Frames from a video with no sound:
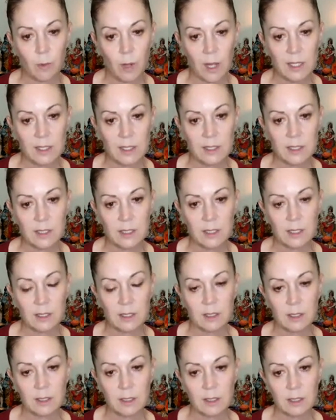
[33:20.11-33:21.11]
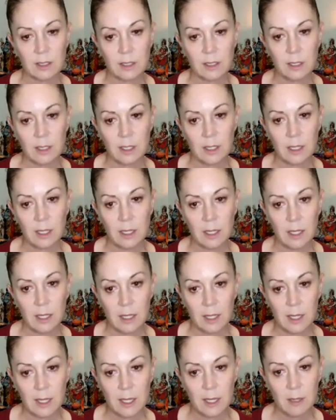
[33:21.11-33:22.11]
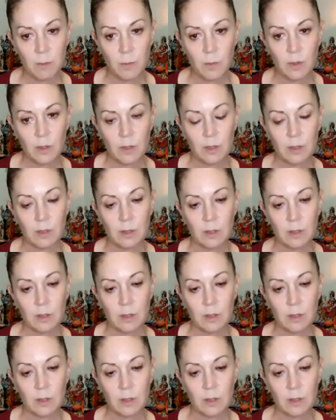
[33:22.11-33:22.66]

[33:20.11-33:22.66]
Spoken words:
waist, hip,